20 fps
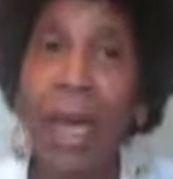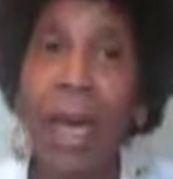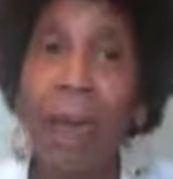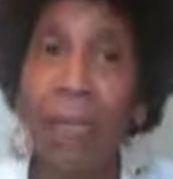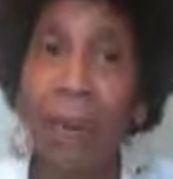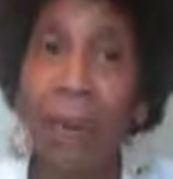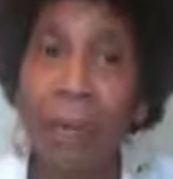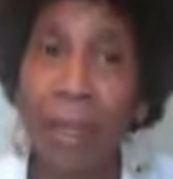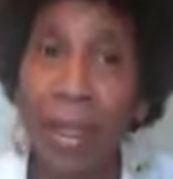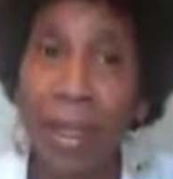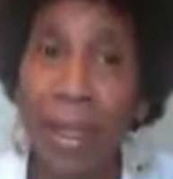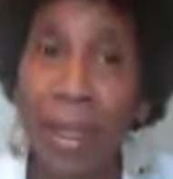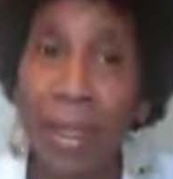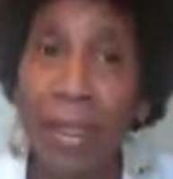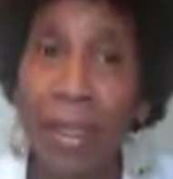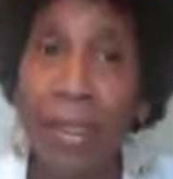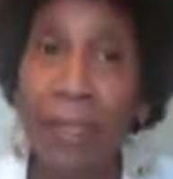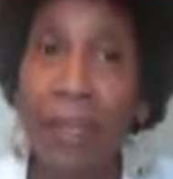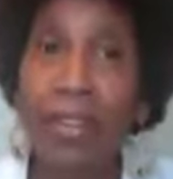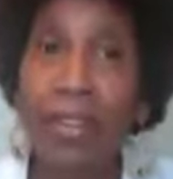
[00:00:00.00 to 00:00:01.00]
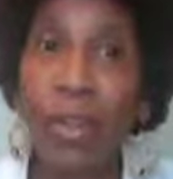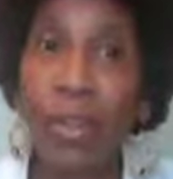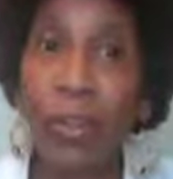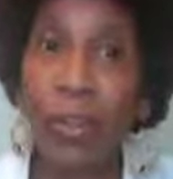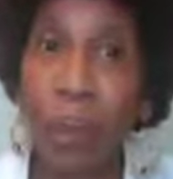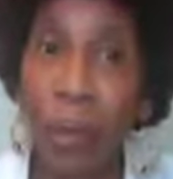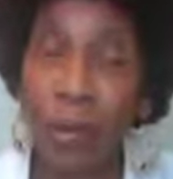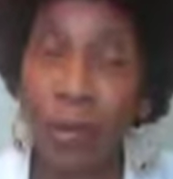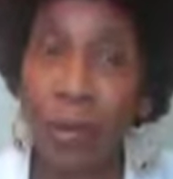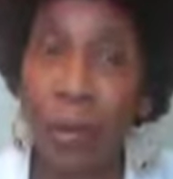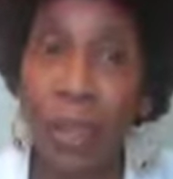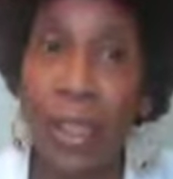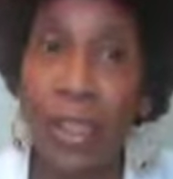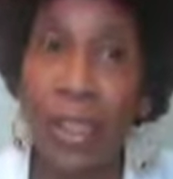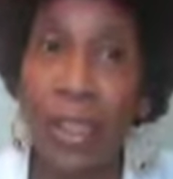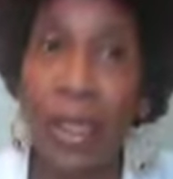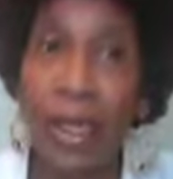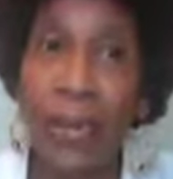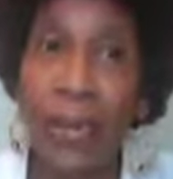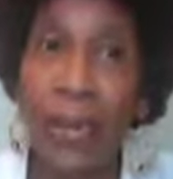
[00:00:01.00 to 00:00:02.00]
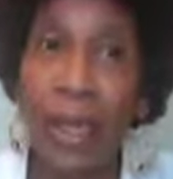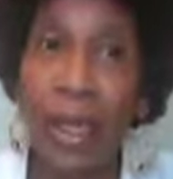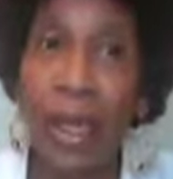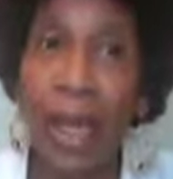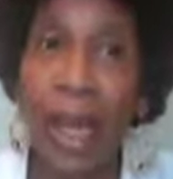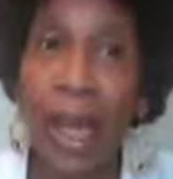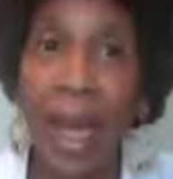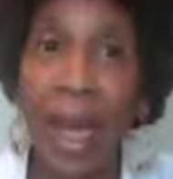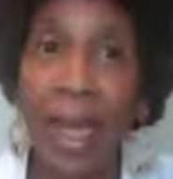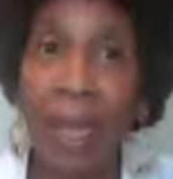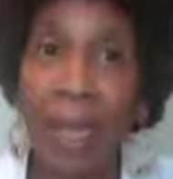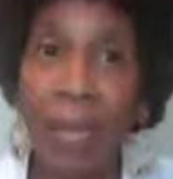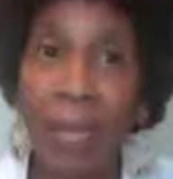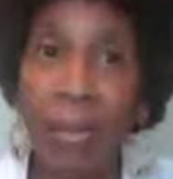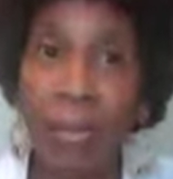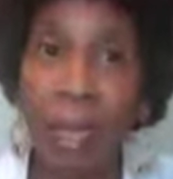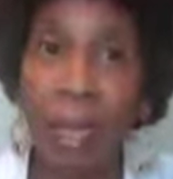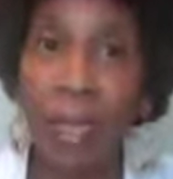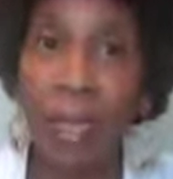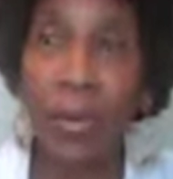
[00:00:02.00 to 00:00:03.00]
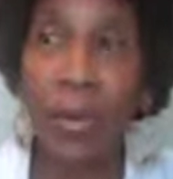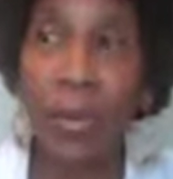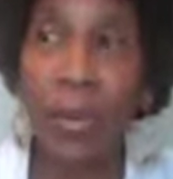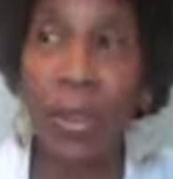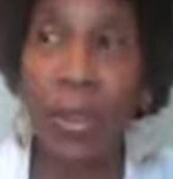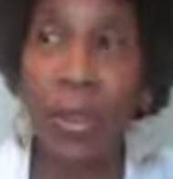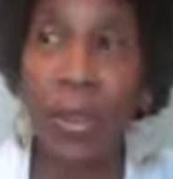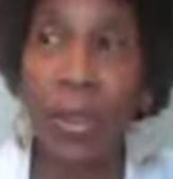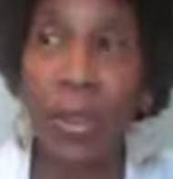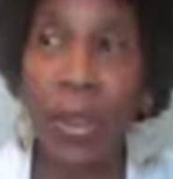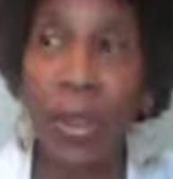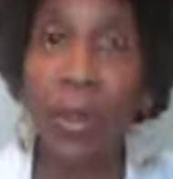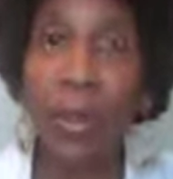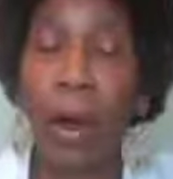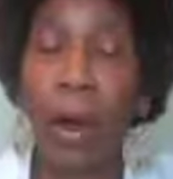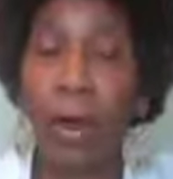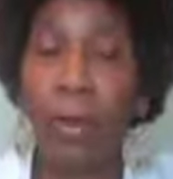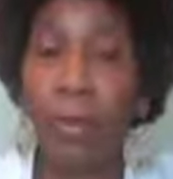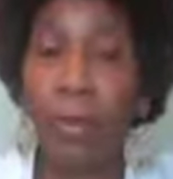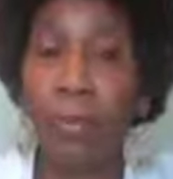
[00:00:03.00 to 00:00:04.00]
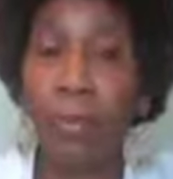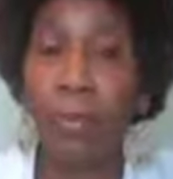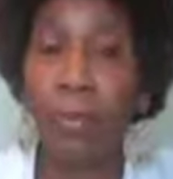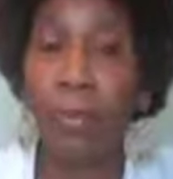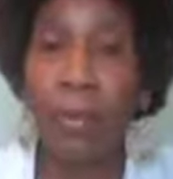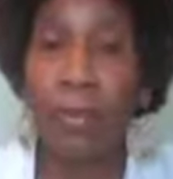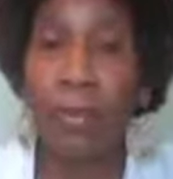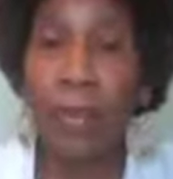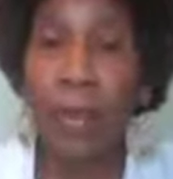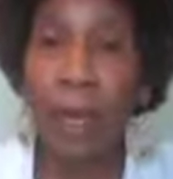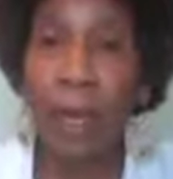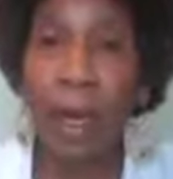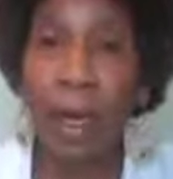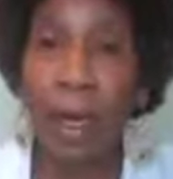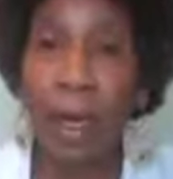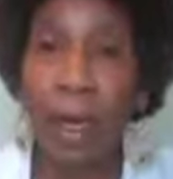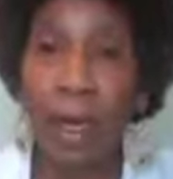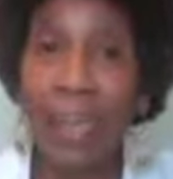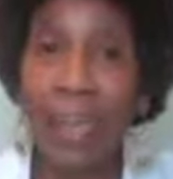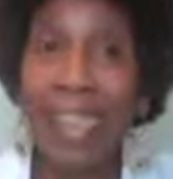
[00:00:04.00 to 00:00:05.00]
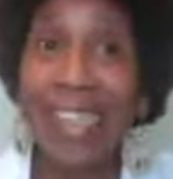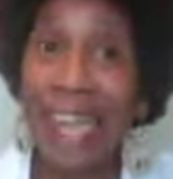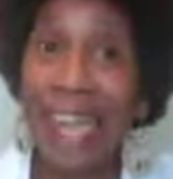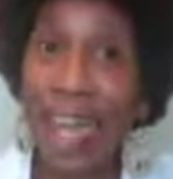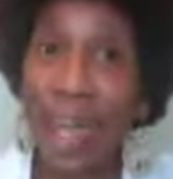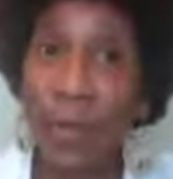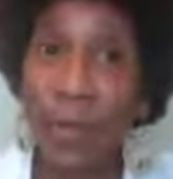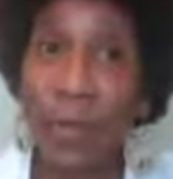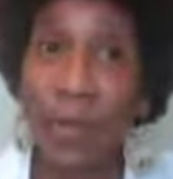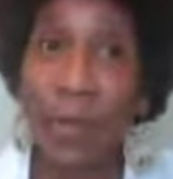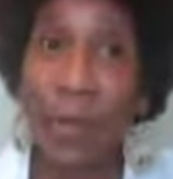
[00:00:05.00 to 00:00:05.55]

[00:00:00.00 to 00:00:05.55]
but because of support for each other and to make sure that we were safe.